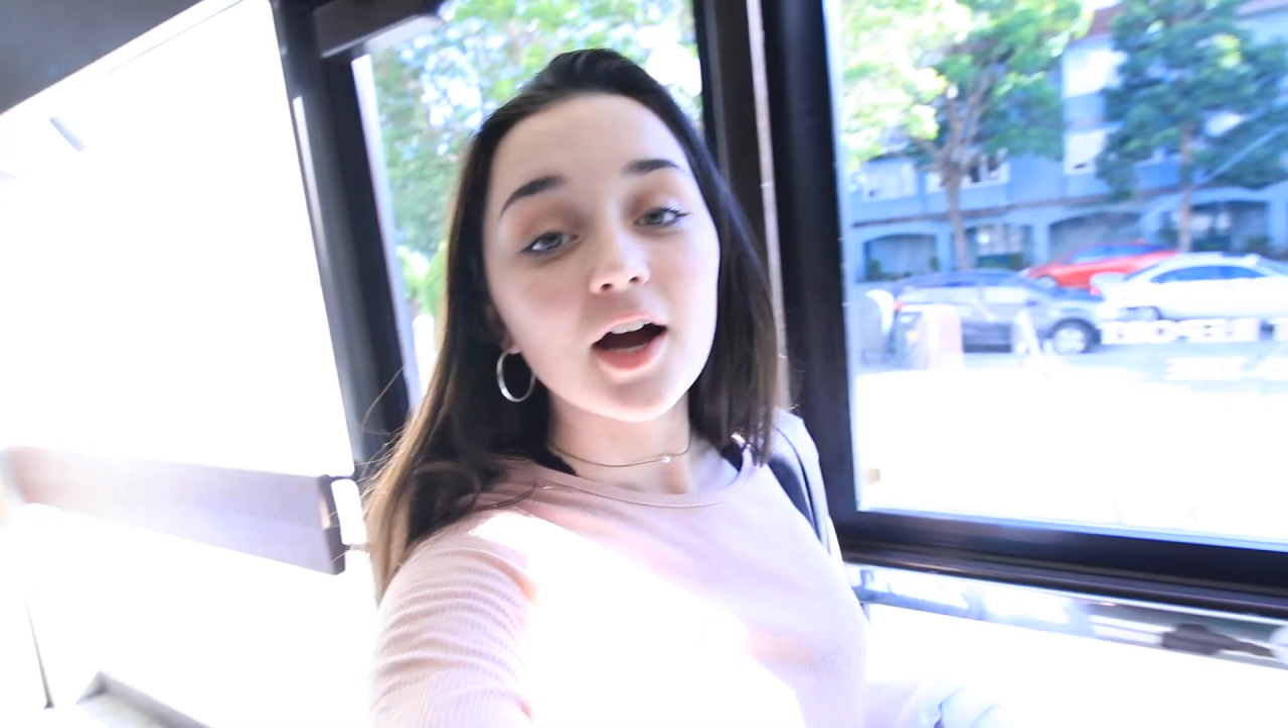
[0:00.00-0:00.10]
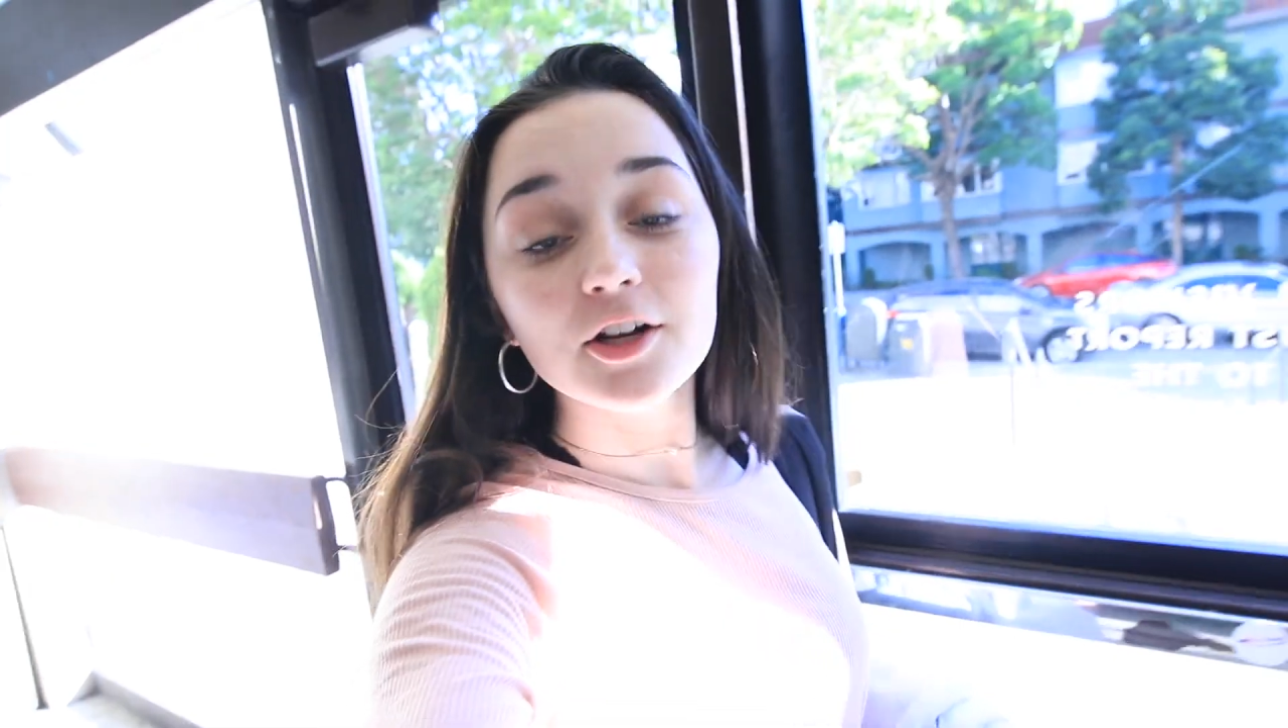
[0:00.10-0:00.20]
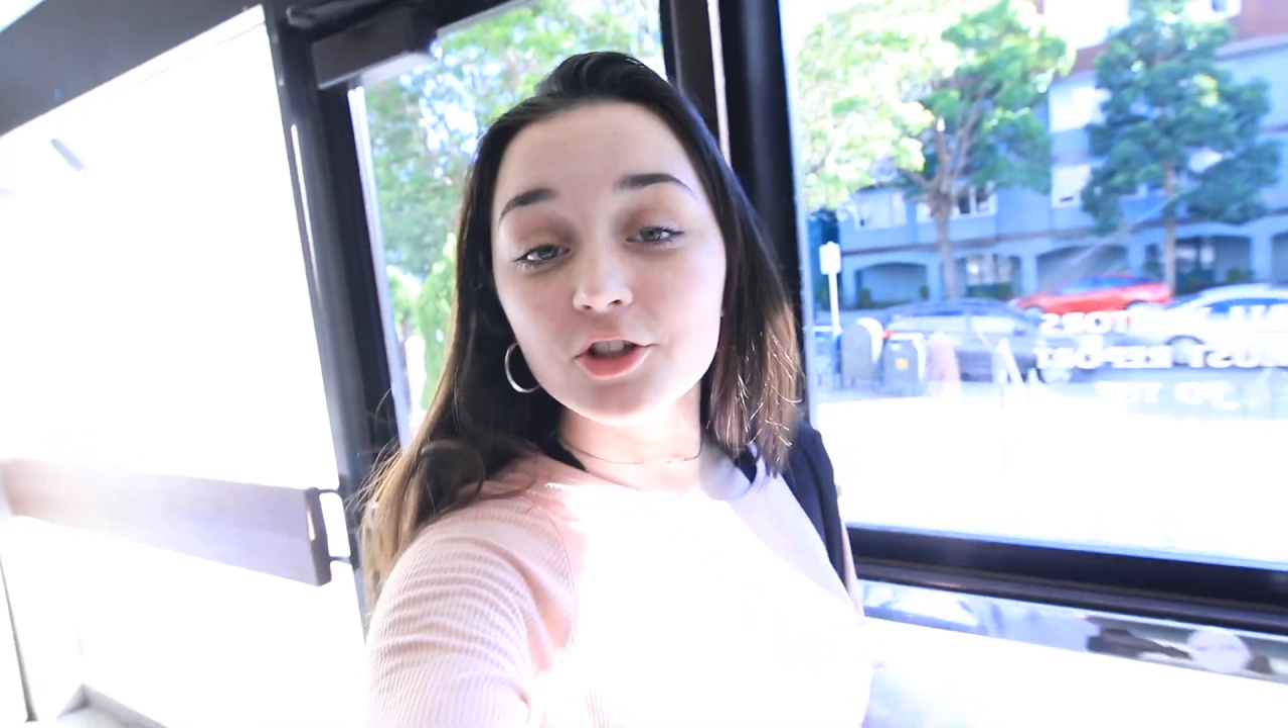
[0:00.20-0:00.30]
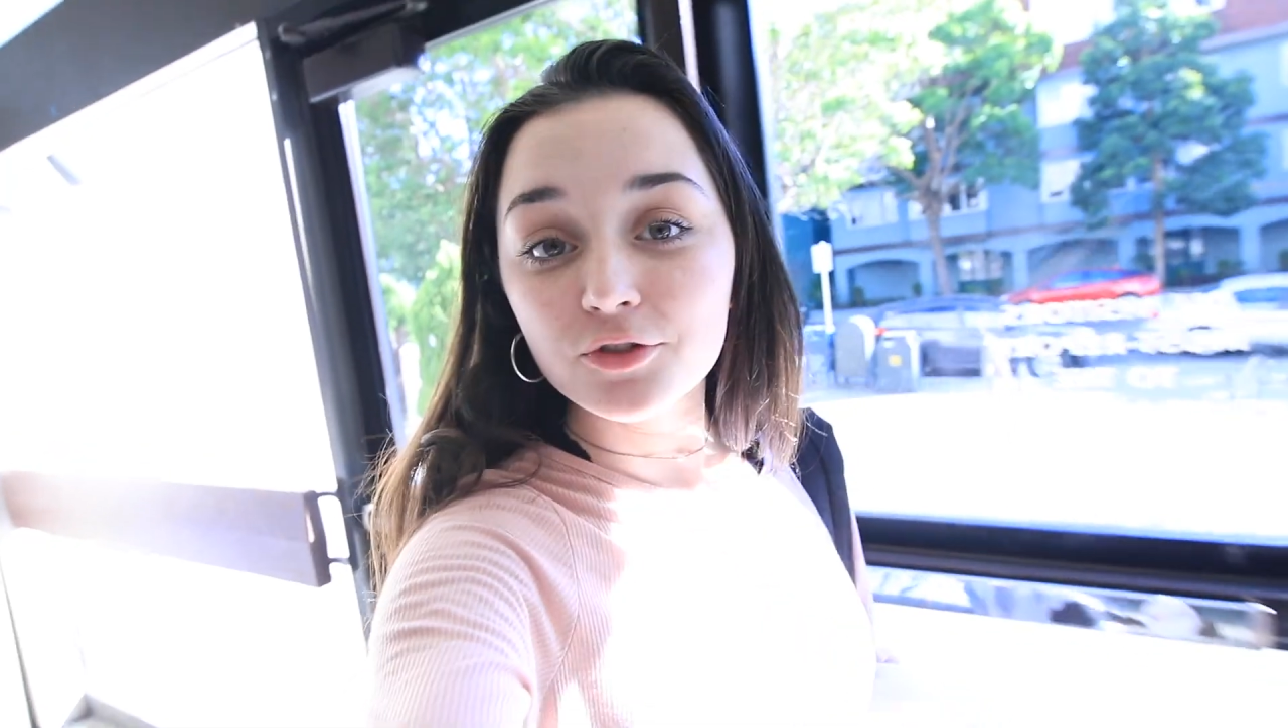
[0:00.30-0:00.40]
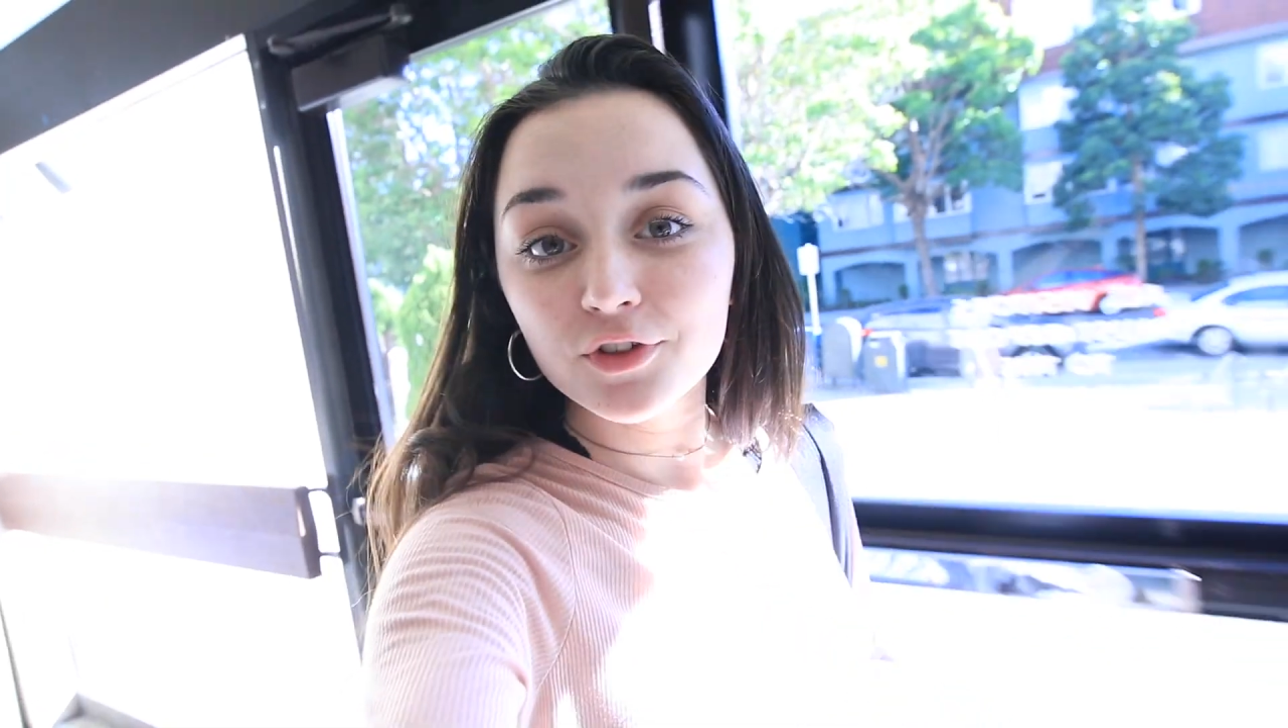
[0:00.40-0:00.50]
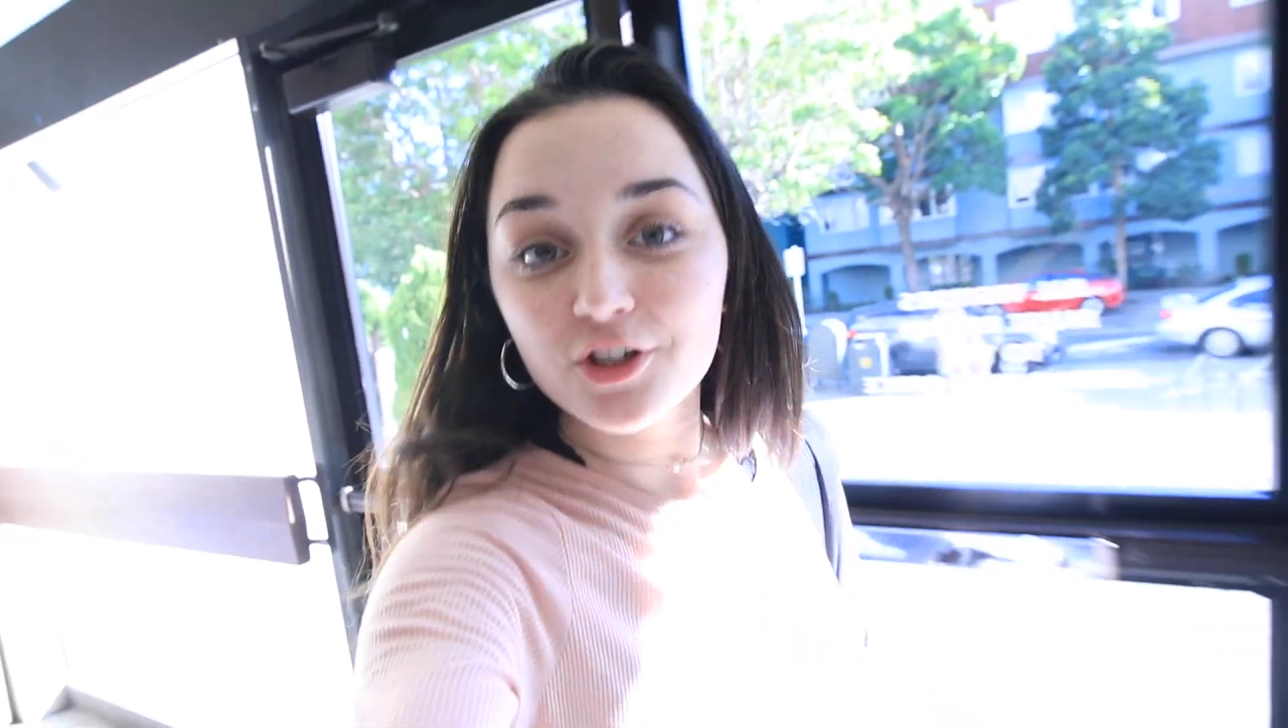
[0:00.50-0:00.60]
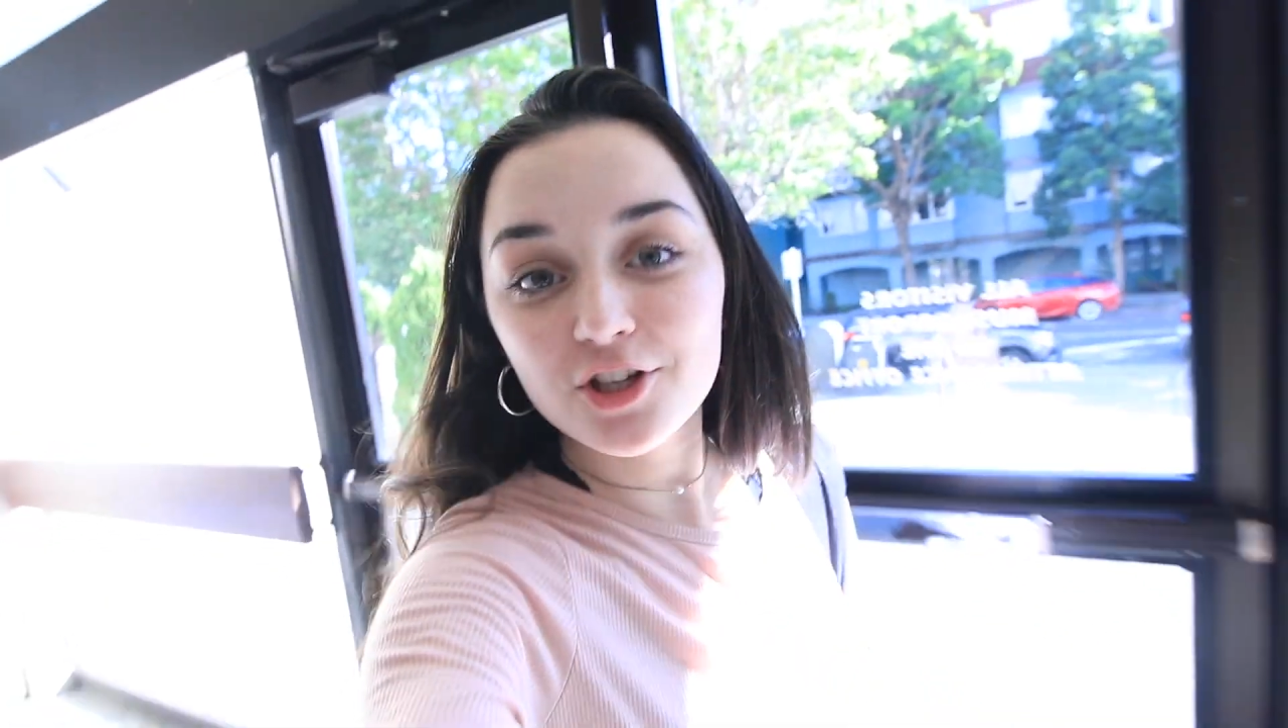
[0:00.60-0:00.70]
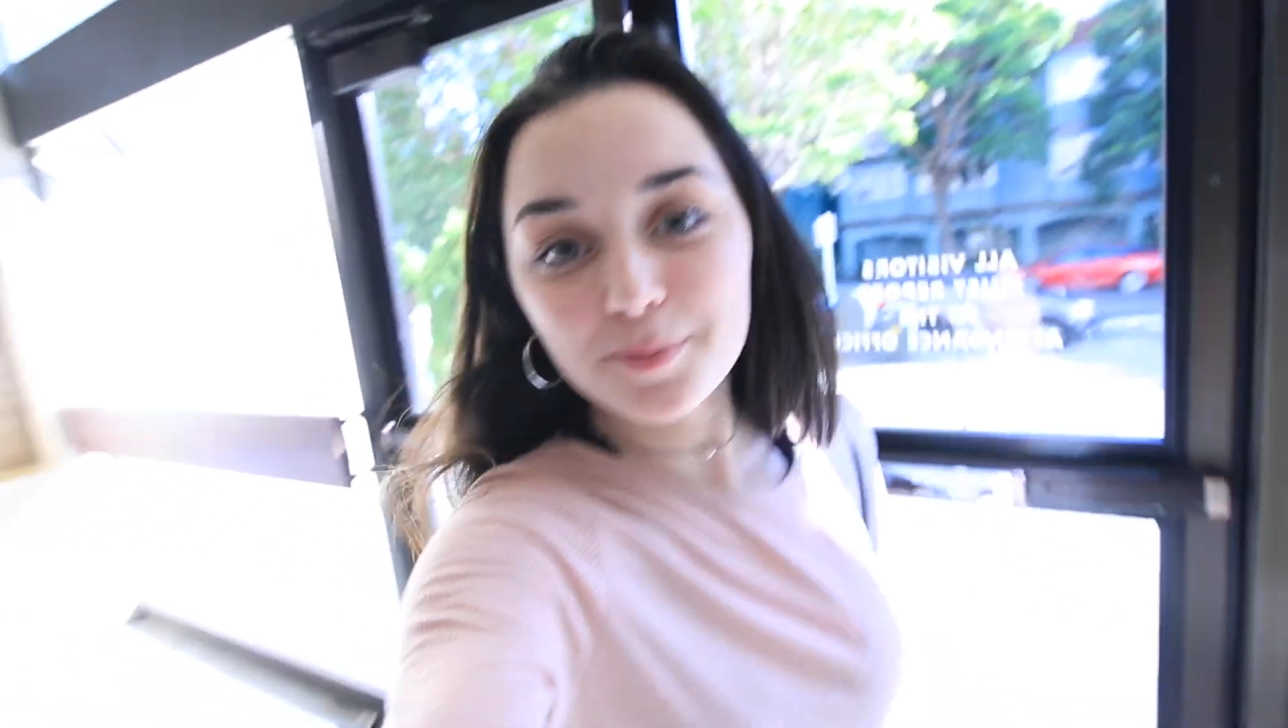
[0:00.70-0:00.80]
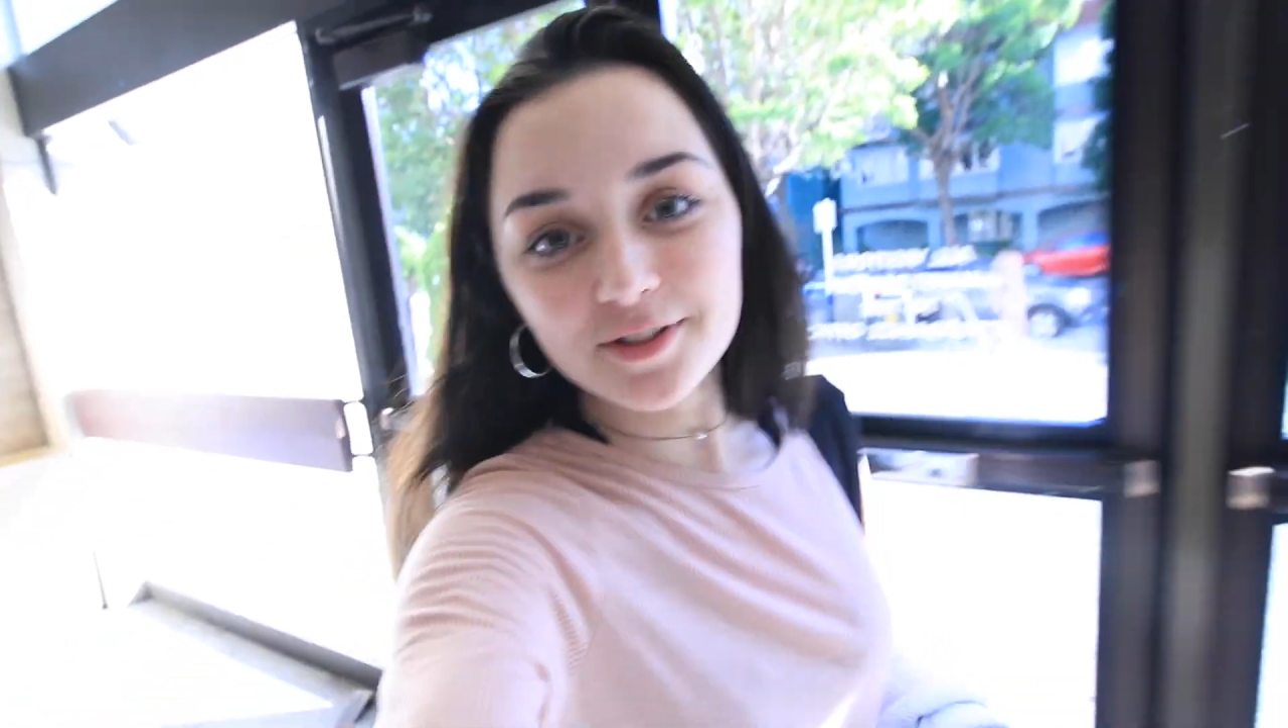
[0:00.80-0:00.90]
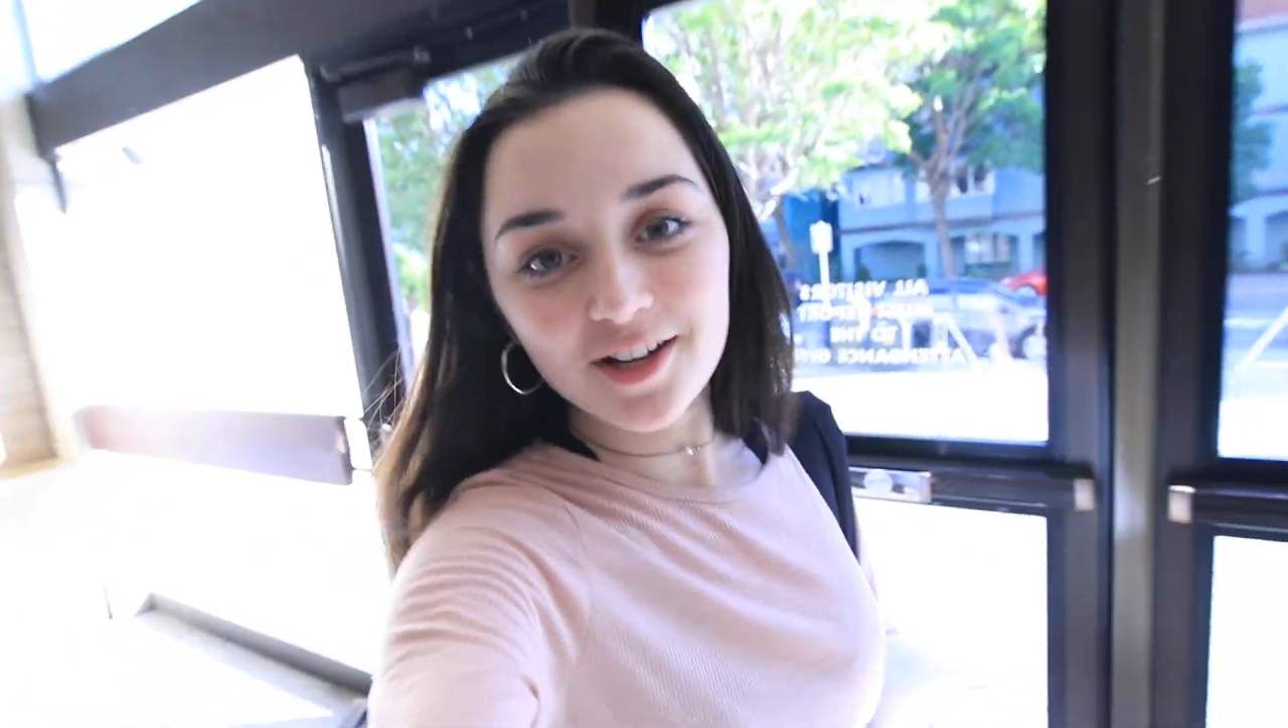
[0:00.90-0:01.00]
I just finished up